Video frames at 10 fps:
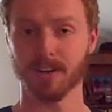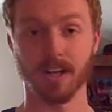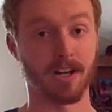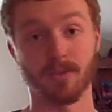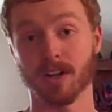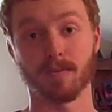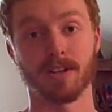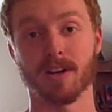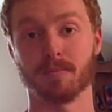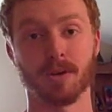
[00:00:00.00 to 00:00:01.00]
Again, I
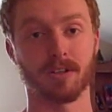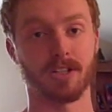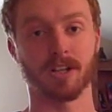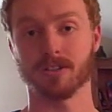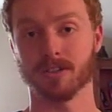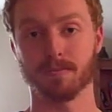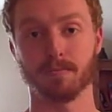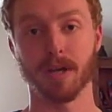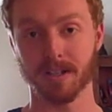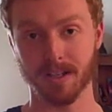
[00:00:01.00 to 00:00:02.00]
recommend that book, Dr.
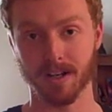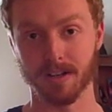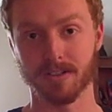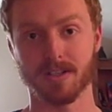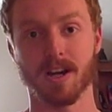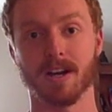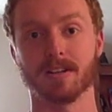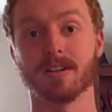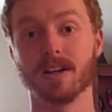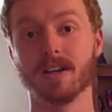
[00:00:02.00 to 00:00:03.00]
Pitcairn's
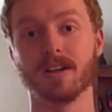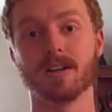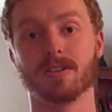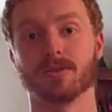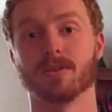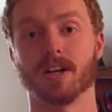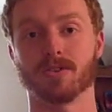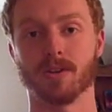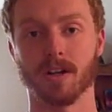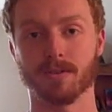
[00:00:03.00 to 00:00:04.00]
Guide to
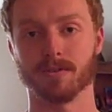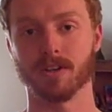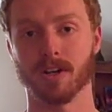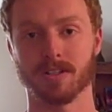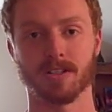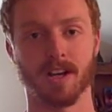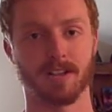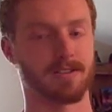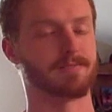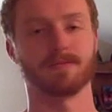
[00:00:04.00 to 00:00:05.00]
Natural Health for Dogs and
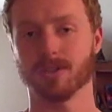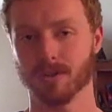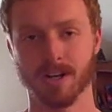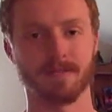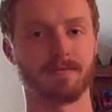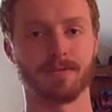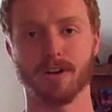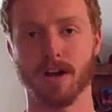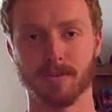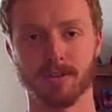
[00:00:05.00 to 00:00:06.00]
Cats. It's great,
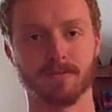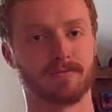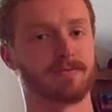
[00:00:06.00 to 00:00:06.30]
phenomenal,